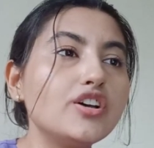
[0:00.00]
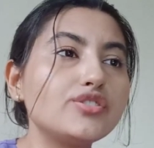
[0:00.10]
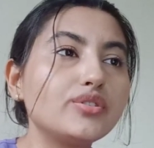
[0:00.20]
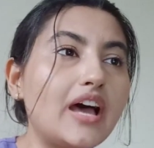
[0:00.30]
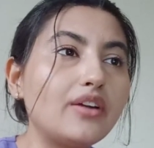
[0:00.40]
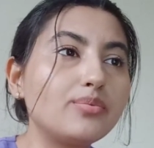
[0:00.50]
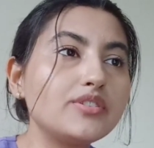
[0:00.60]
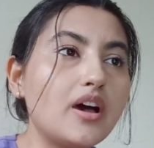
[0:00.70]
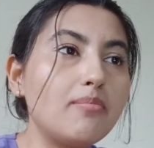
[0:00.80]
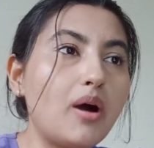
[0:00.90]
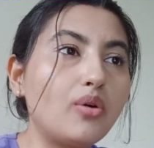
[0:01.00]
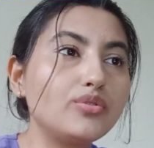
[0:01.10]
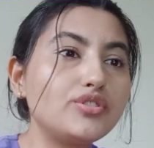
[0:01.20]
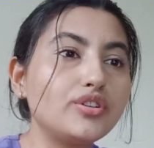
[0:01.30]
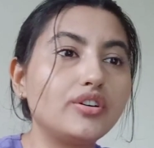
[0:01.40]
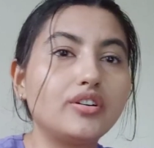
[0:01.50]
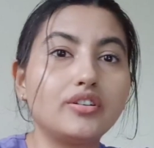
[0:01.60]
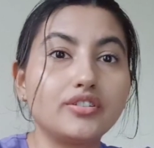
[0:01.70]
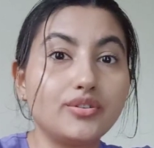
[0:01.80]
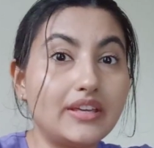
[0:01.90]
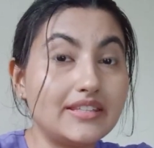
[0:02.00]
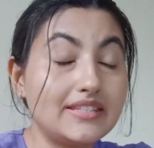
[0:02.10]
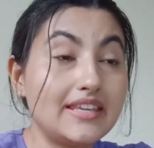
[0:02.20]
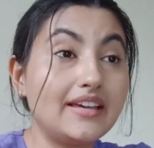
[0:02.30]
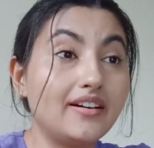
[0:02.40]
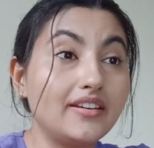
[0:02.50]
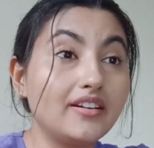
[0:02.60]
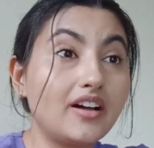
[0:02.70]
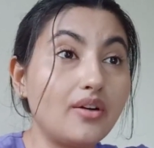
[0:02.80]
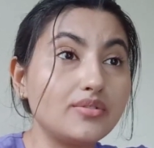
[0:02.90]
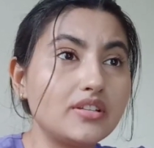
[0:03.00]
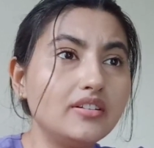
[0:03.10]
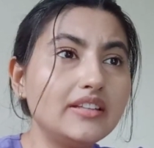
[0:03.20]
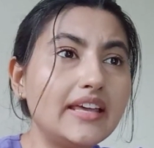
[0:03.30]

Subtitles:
So that was about, you can say, career counselor.